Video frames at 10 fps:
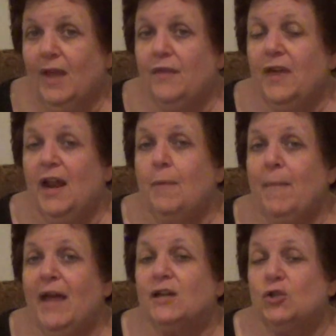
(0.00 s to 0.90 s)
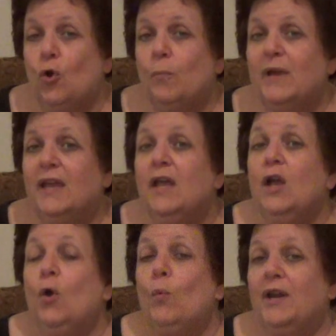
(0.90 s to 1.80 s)
that I met told me
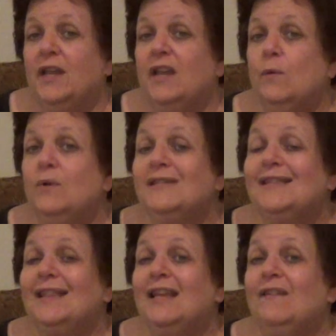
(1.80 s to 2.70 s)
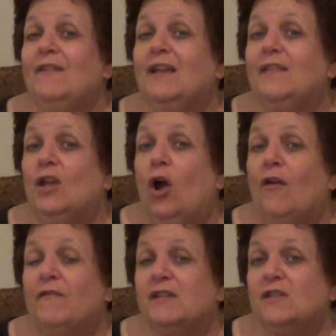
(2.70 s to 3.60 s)
when he was leaving the
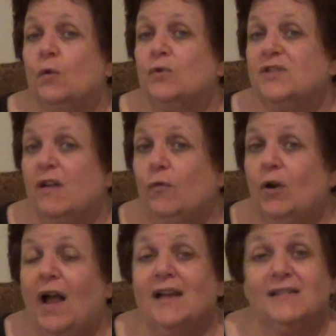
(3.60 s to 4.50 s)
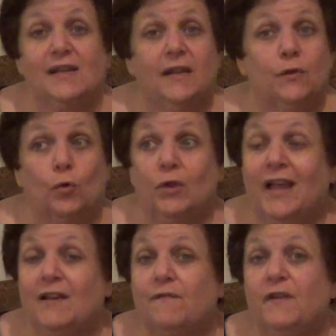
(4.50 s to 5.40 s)
office, there were several guys in their
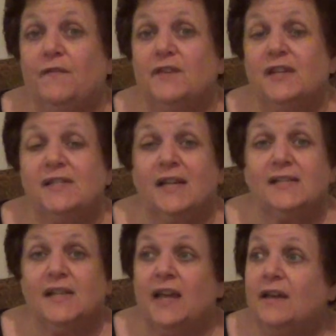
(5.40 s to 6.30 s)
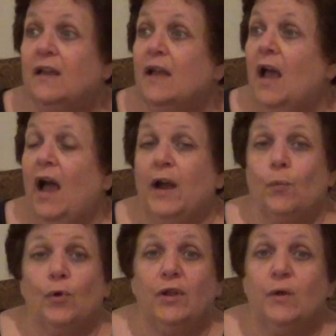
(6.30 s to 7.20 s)
late 50s that said, I
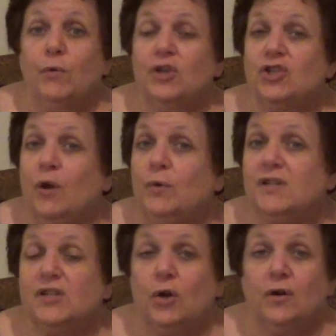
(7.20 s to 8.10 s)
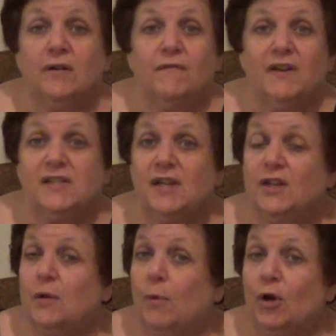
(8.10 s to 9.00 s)
really wish I would have started investing
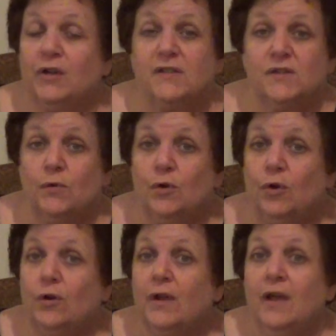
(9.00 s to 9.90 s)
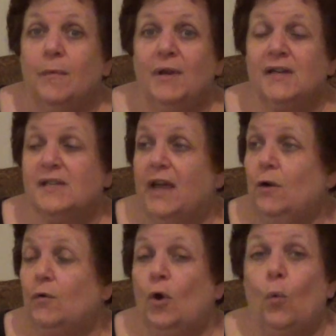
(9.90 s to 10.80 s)
in the market sooner, because I
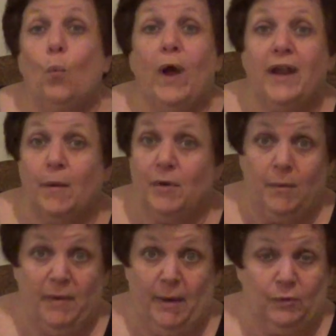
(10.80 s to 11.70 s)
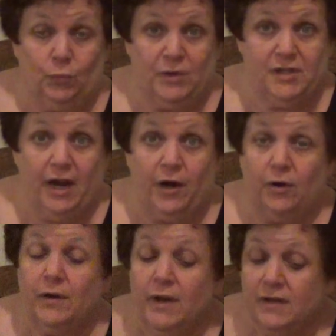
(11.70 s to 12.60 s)
don't know when I'm going to be able to
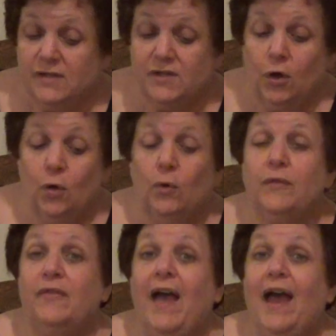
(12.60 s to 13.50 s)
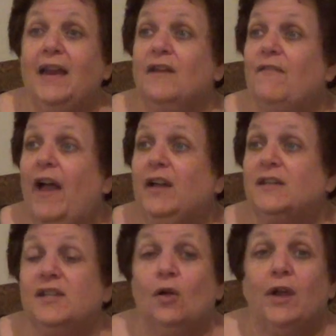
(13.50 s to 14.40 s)
retire. So that, if I
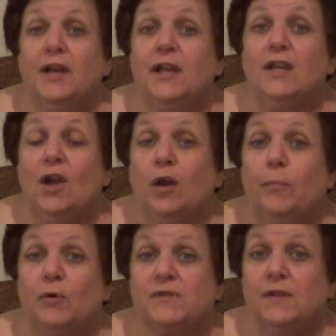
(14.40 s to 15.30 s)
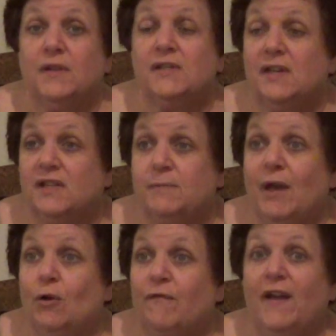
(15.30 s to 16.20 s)
could tell any young person this, and as a
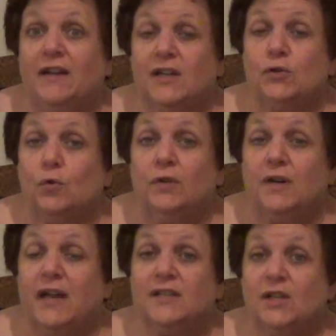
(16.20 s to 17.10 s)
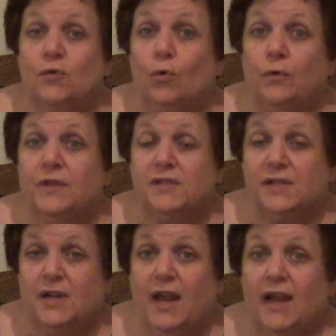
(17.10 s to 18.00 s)
matter of fact, I told a 19-year-old this
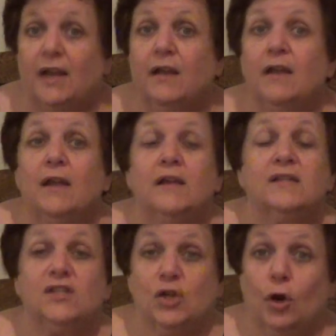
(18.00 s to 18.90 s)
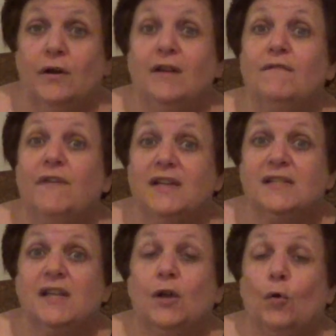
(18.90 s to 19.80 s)
today, start
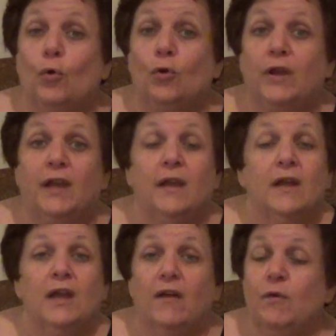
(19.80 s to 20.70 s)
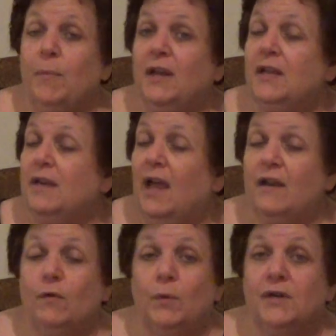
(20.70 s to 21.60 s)
investing early. Everybody, not
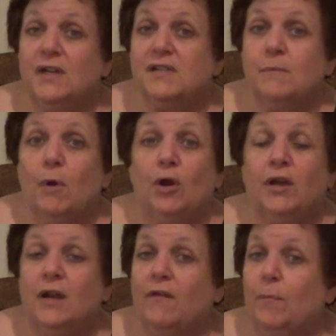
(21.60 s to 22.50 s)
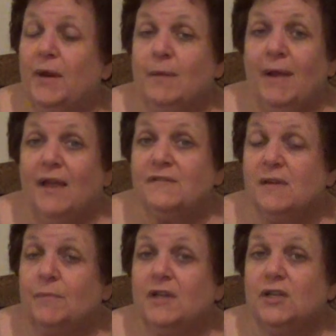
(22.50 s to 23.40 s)
everyone does the market. Everybody may have
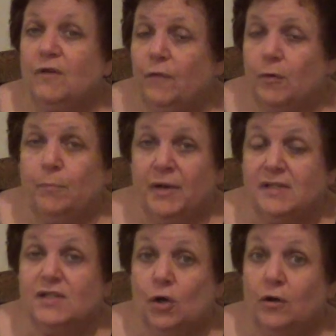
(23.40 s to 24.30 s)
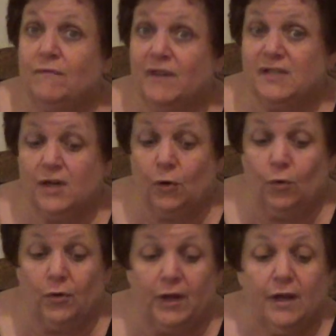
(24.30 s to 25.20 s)
something different, but start investing
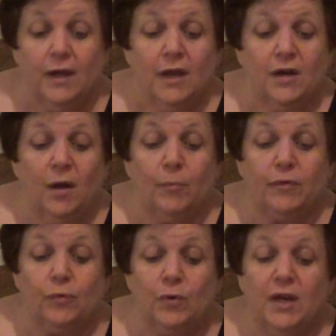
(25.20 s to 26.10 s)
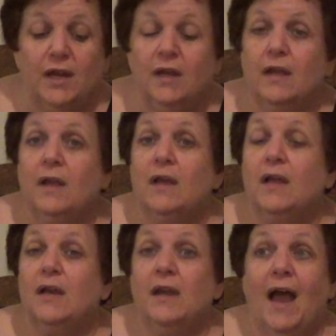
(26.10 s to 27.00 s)
early. Number three,
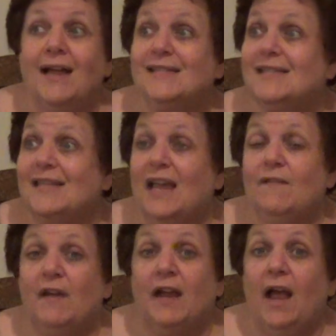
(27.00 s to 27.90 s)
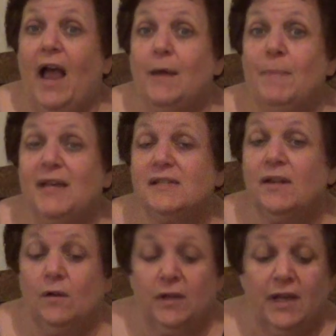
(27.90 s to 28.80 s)
not saving. I
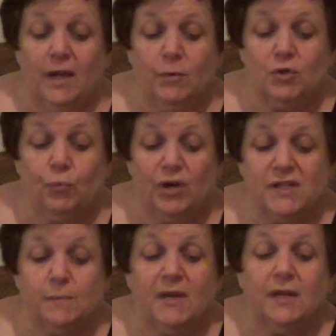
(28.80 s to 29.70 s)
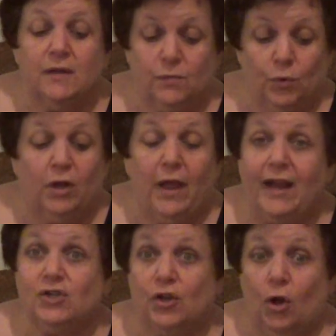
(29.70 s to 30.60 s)
basically, which brings me, well,
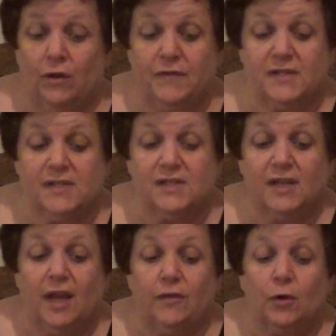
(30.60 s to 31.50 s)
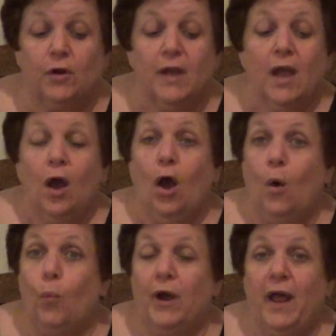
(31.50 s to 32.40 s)
actually all of this is together.
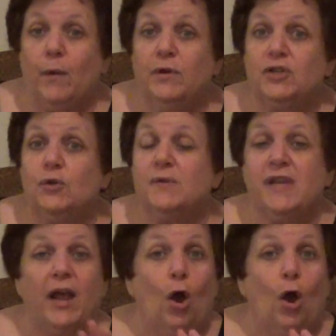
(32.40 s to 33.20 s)
What I would do is I